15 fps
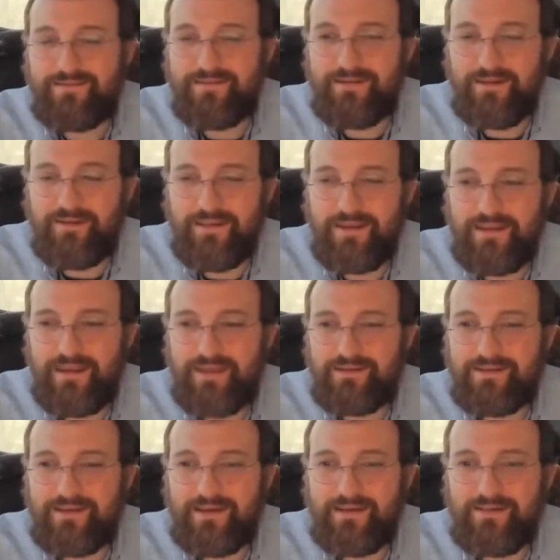you know, they
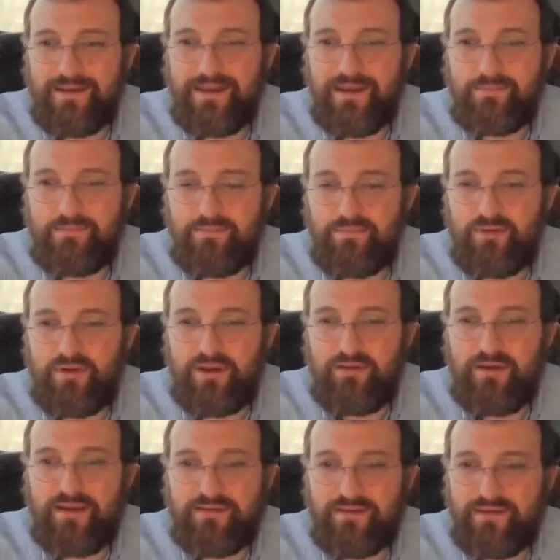get uh, they get pretty
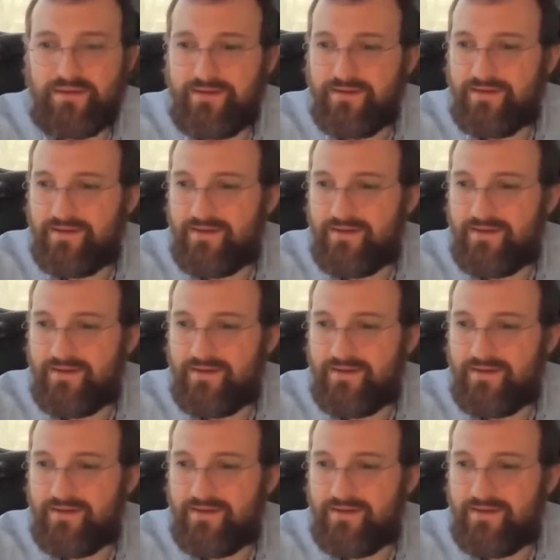crazy